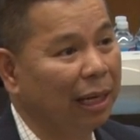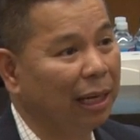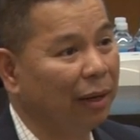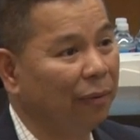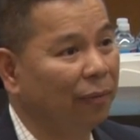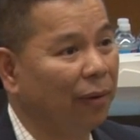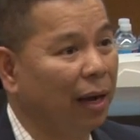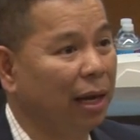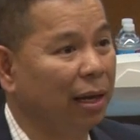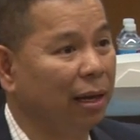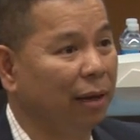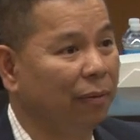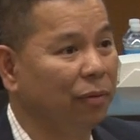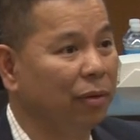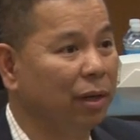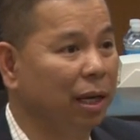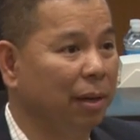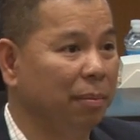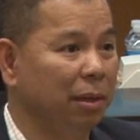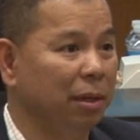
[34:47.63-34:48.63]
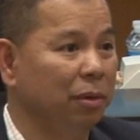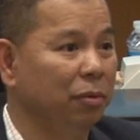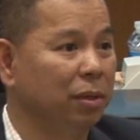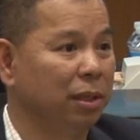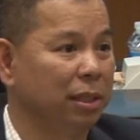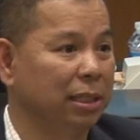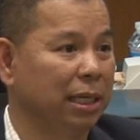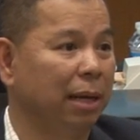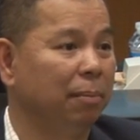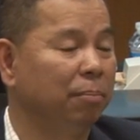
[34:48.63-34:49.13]
If, I, if you let me do
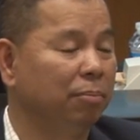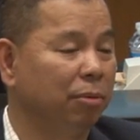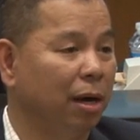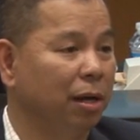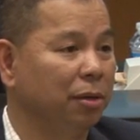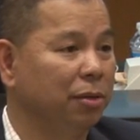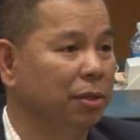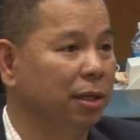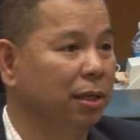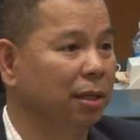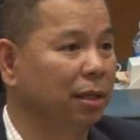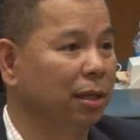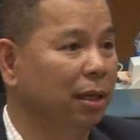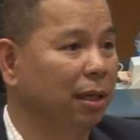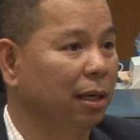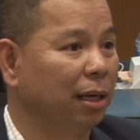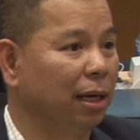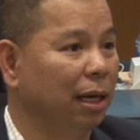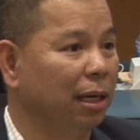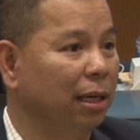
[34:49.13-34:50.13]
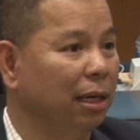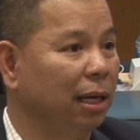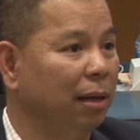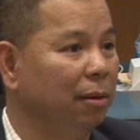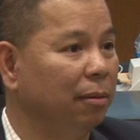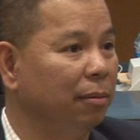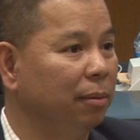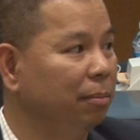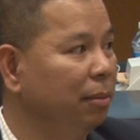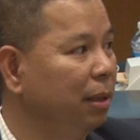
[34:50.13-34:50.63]
the same project and
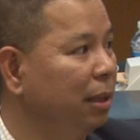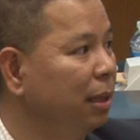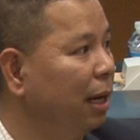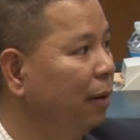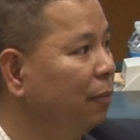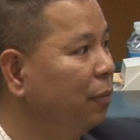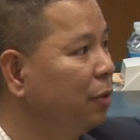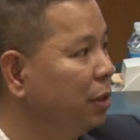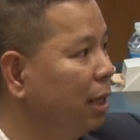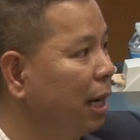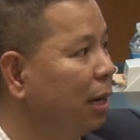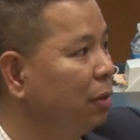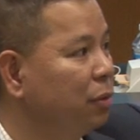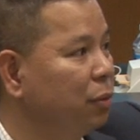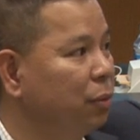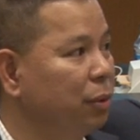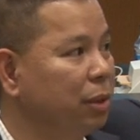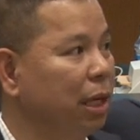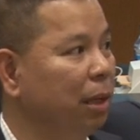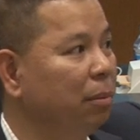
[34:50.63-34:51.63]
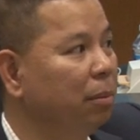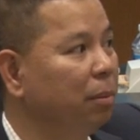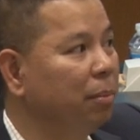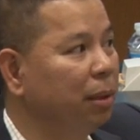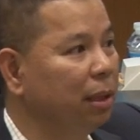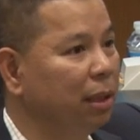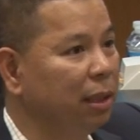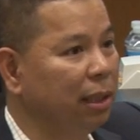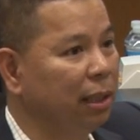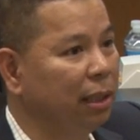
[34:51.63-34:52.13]
let me leverage outsource
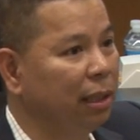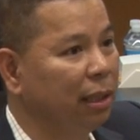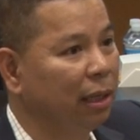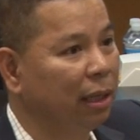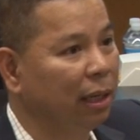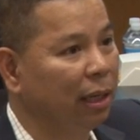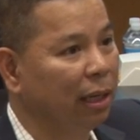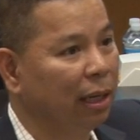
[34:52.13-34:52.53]
capability,